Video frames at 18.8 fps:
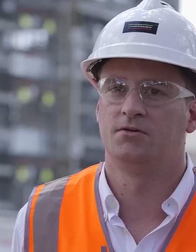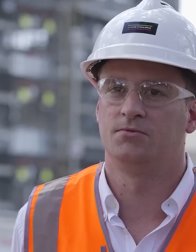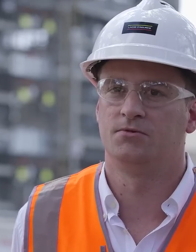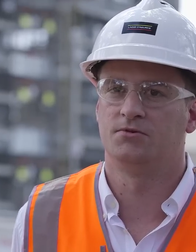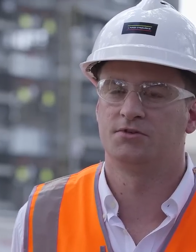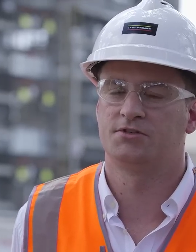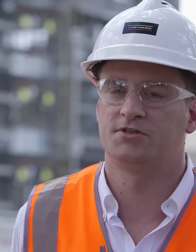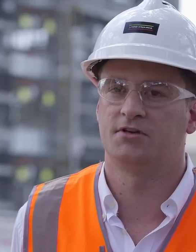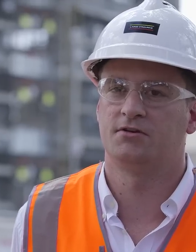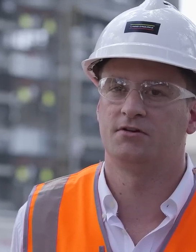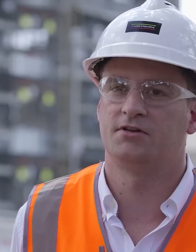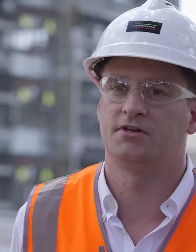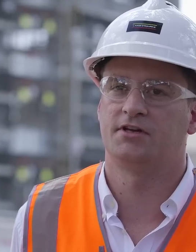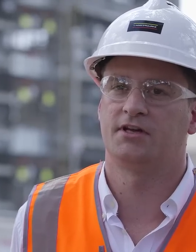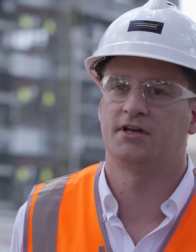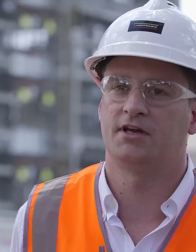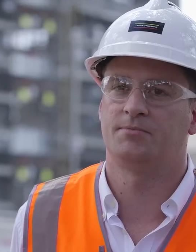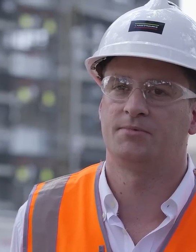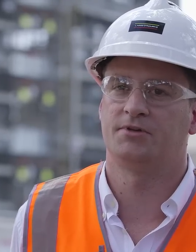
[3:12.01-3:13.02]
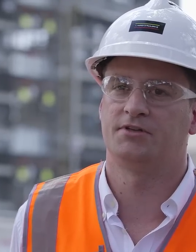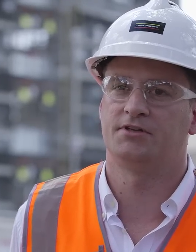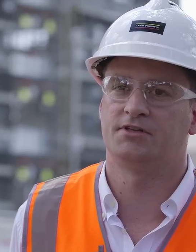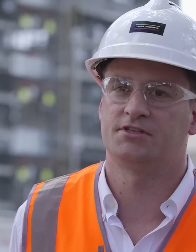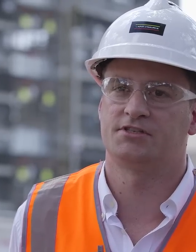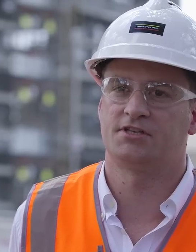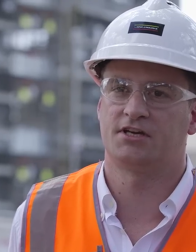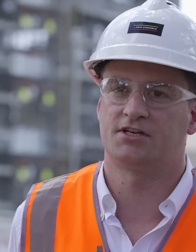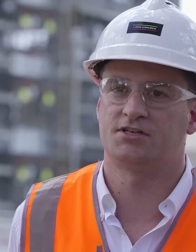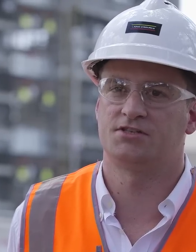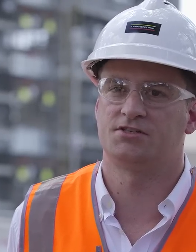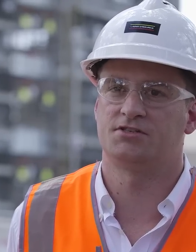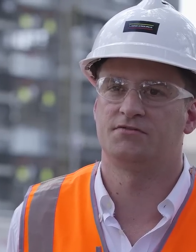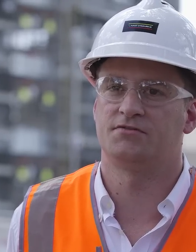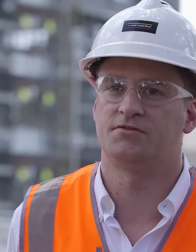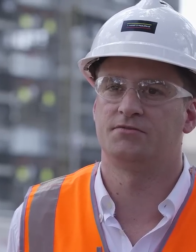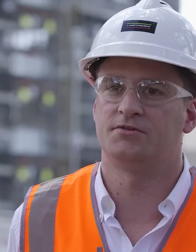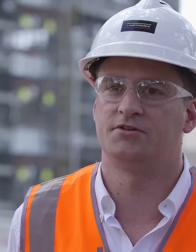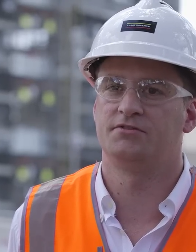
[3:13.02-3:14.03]
We're also looking at building sections
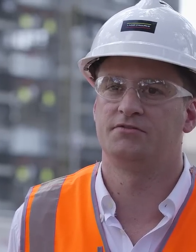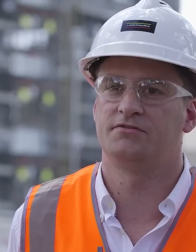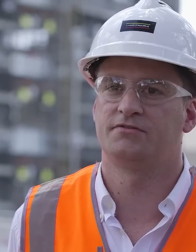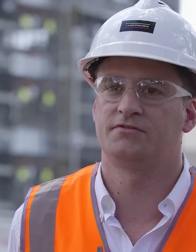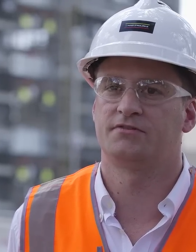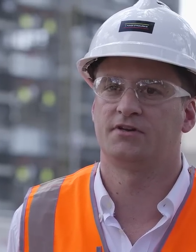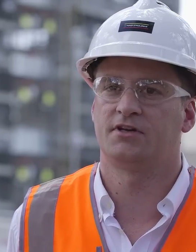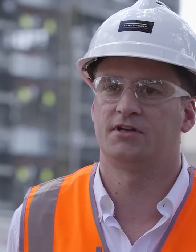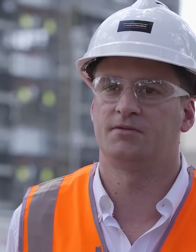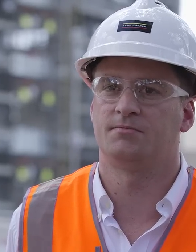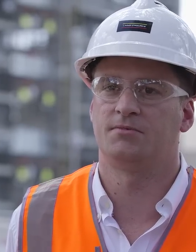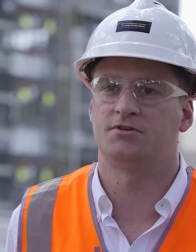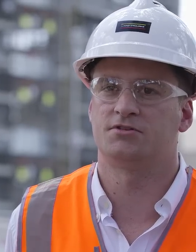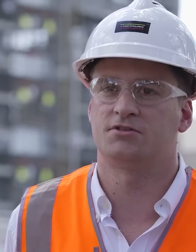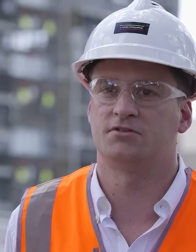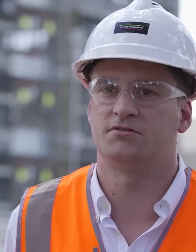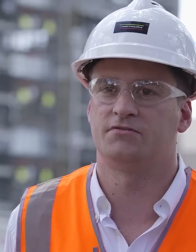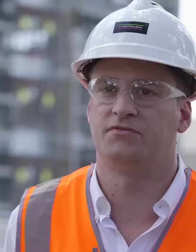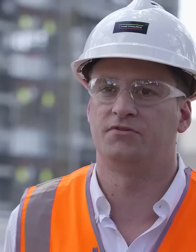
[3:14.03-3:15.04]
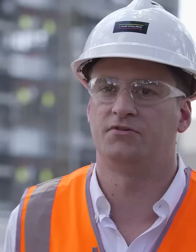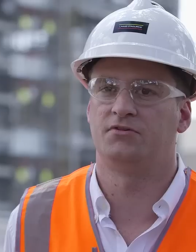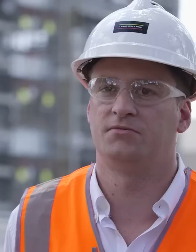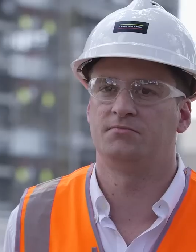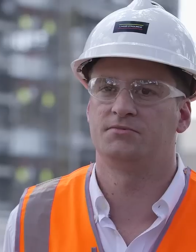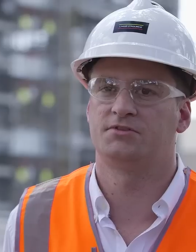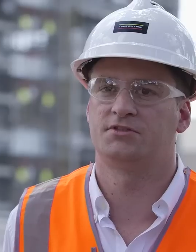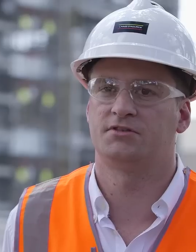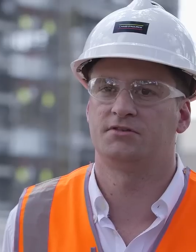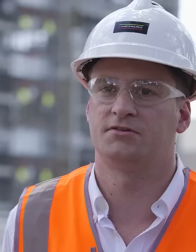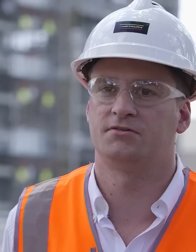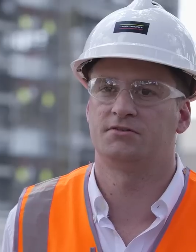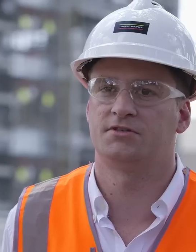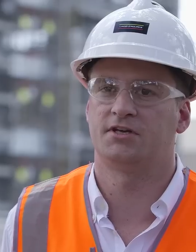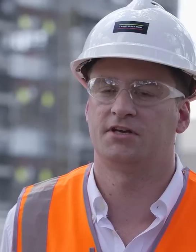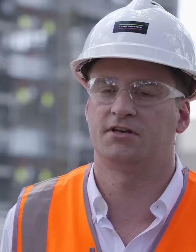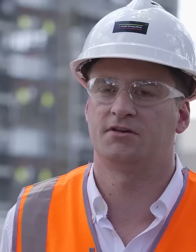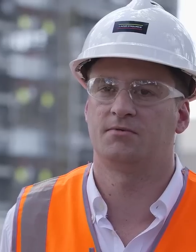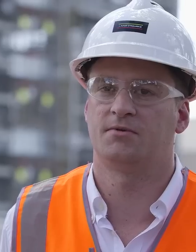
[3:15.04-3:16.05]
of the roof in a modular form to
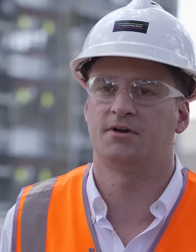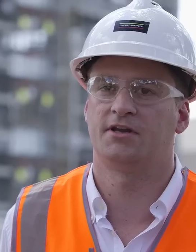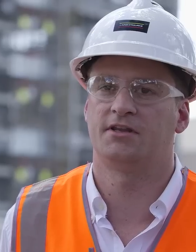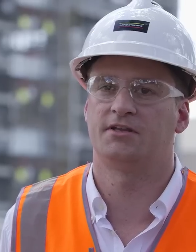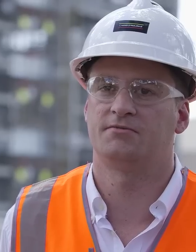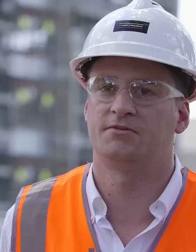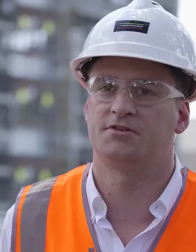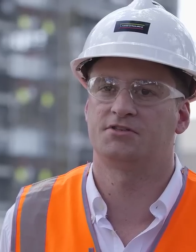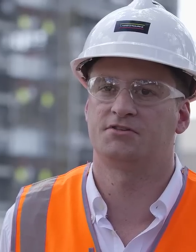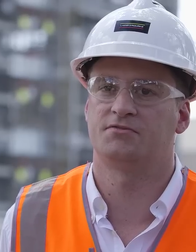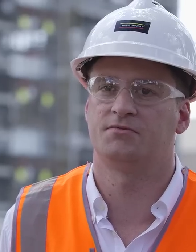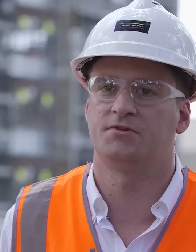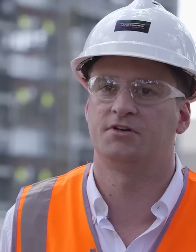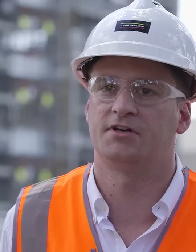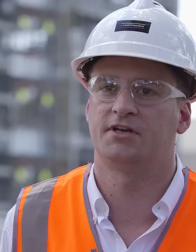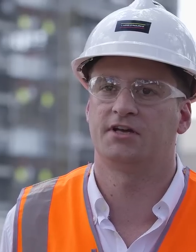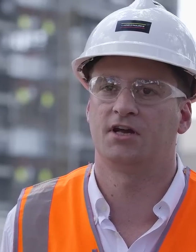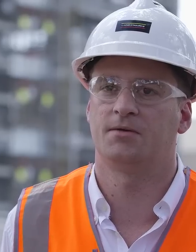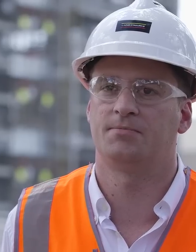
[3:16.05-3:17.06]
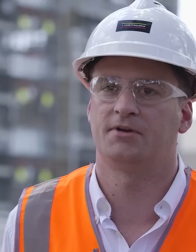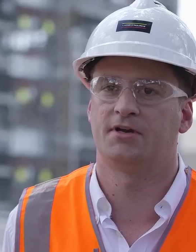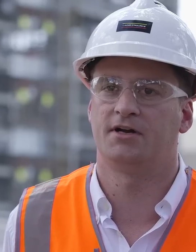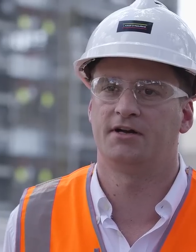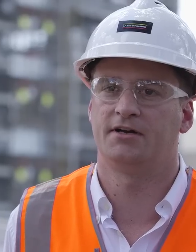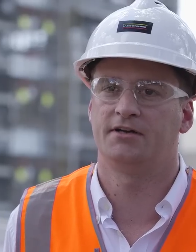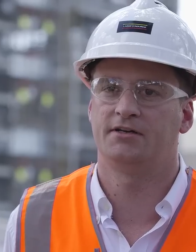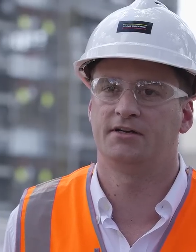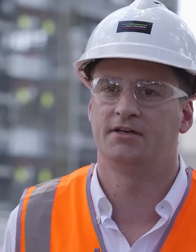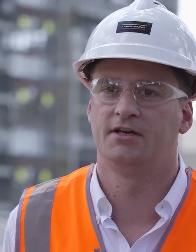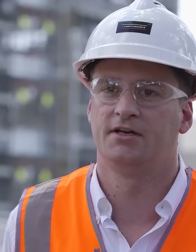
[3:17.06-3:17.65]
take away the risk of working up at height.